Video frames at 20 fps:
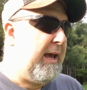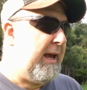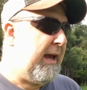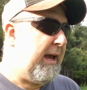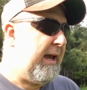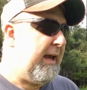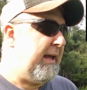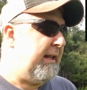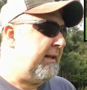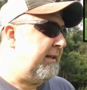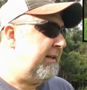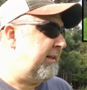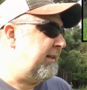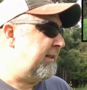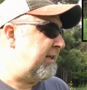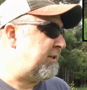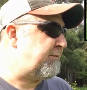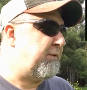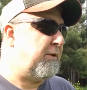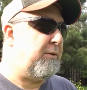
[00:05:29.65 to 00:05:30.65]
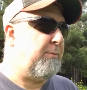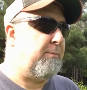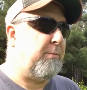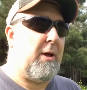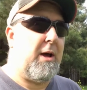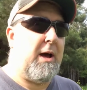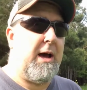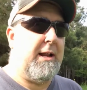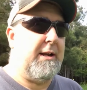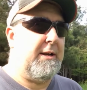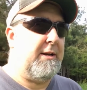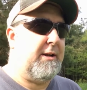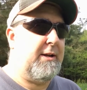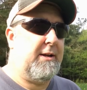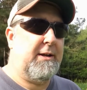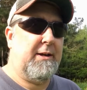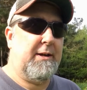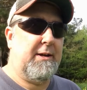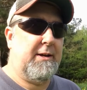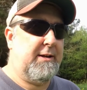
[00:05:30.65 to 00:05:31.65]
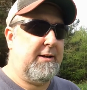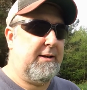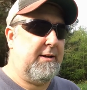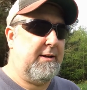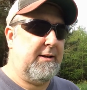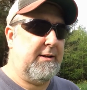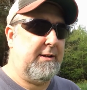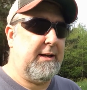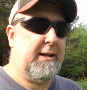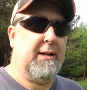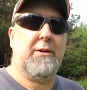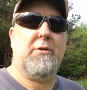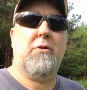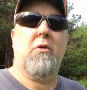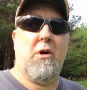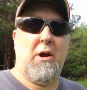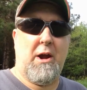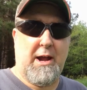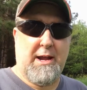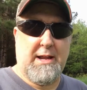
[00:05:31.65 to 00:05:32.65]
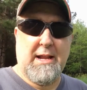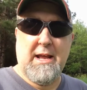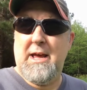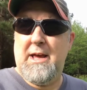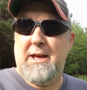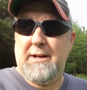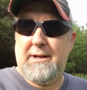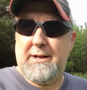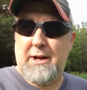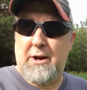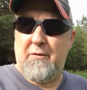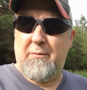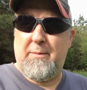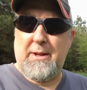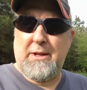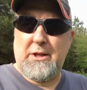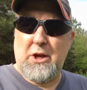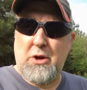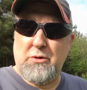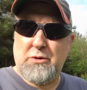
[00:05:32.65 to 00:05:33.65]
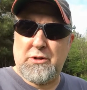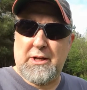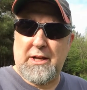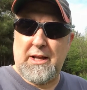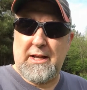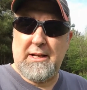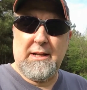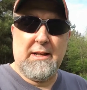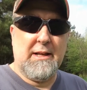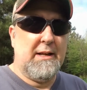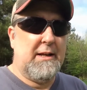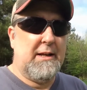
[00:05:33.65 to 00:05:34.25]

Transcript: And this food plot did great. Deer have been using it,